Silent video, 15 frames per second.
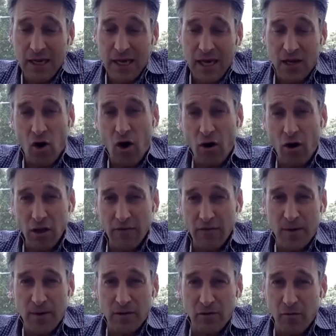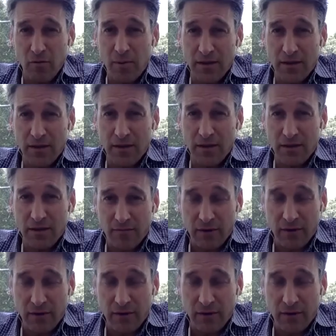and all have been a little bit different.
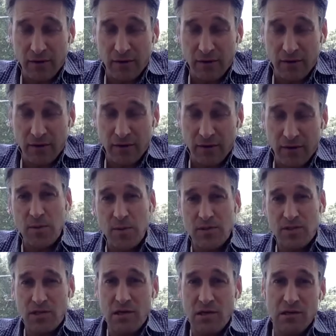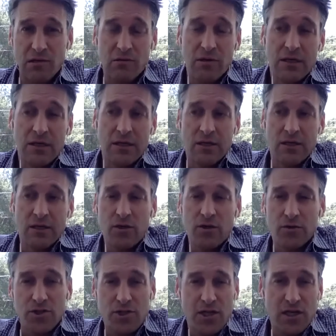So, in the USPTO,
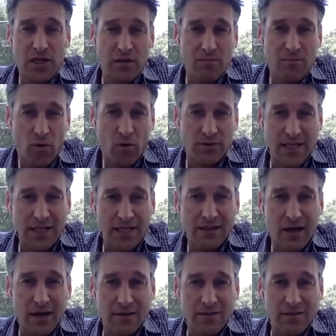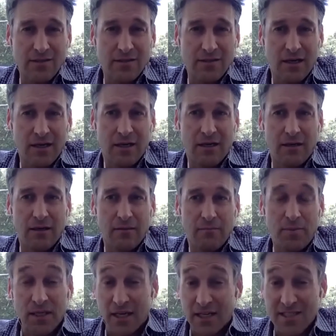you're seeing more deadlines
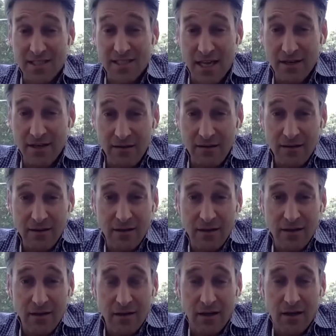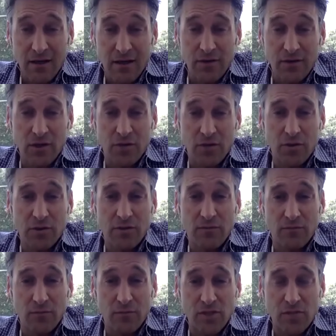being extended. You
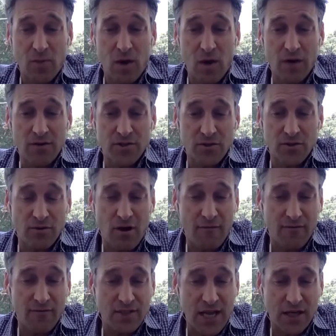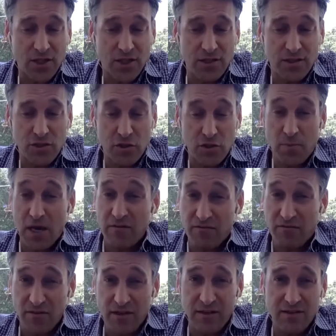can respond to certain office actions, and you pay
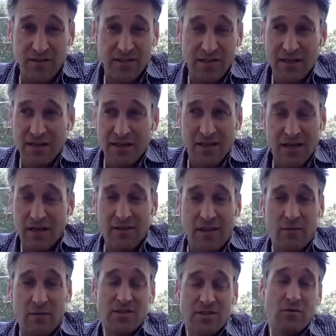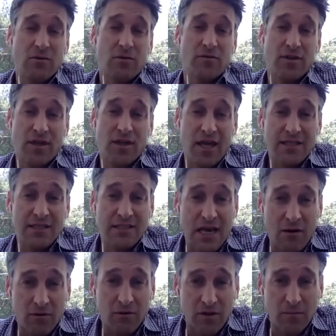fees. That was no longer the case.
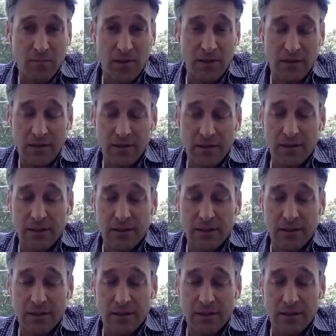Now it can be